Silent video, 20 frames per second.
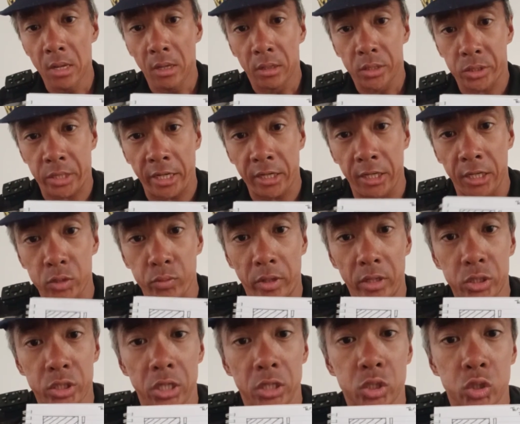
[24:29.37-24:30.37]
Cyclists, when
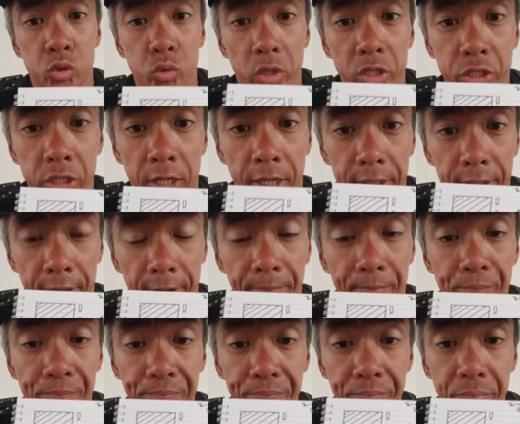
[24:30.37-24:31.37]
you see a situation like
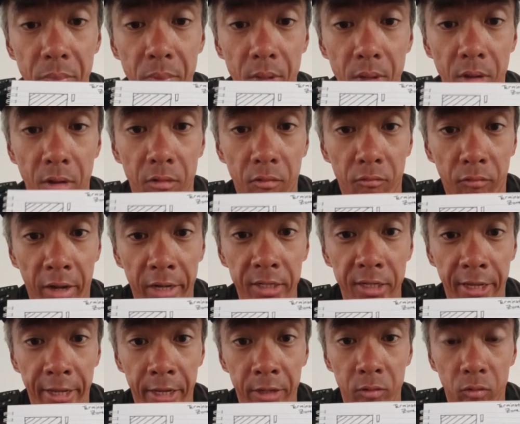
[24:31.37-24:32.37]
that, 1
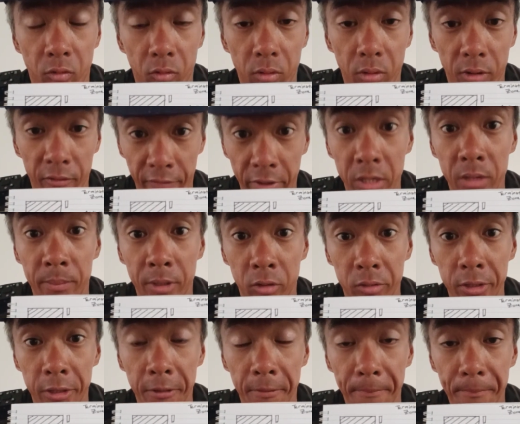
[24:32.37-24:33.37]
lane available
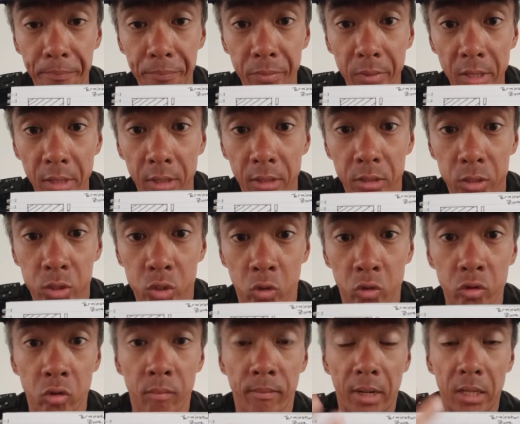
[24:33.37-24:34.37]
only. So
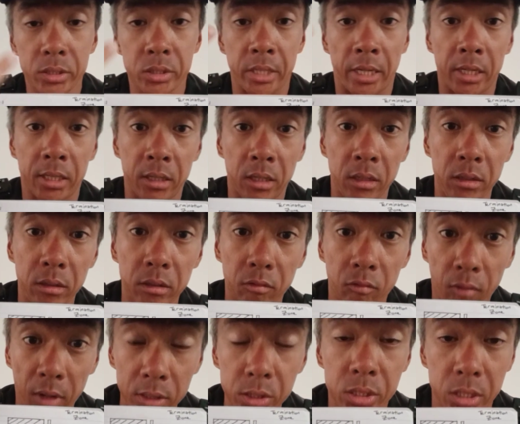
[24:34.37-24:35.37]
you must cycle
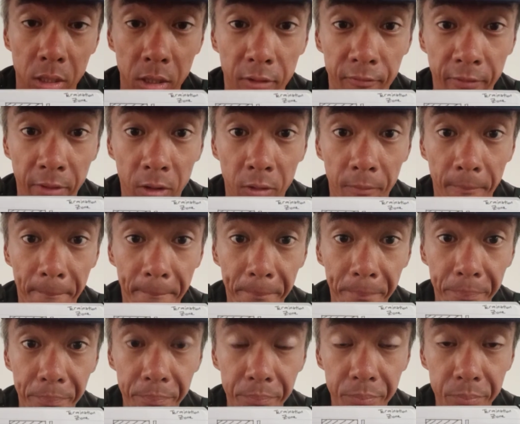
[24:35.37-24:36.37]
1 single file.
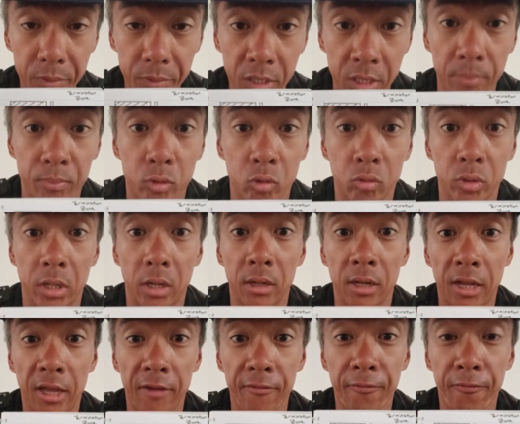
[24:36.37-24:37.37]
Keep to the
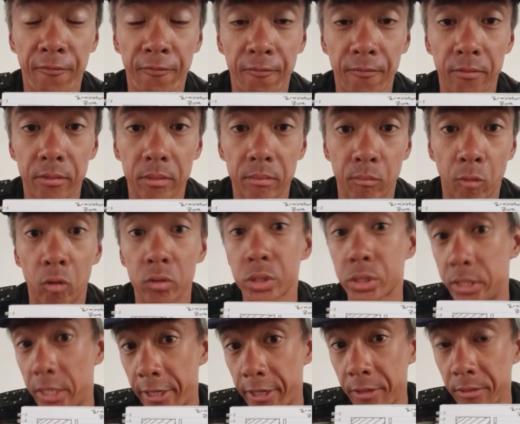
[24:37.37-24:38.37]

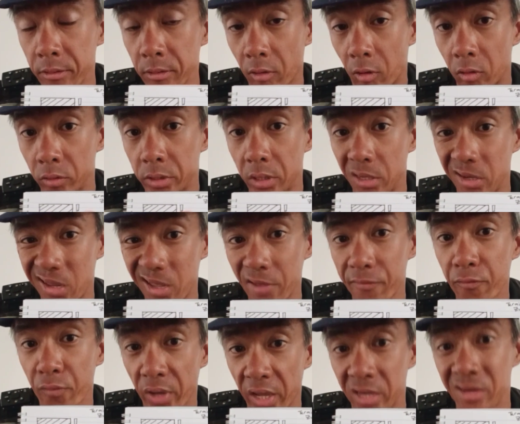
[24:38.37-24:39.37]
leftmost lane or the
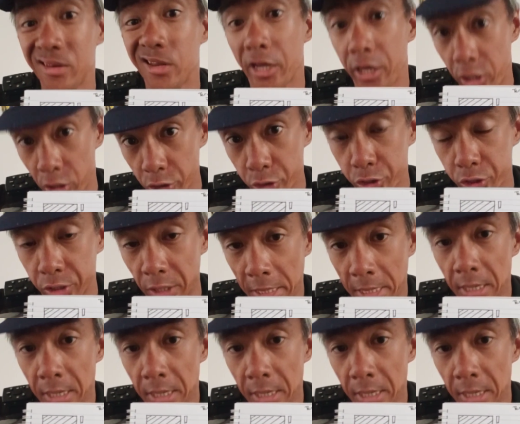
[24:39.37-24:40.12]
left-hand edge.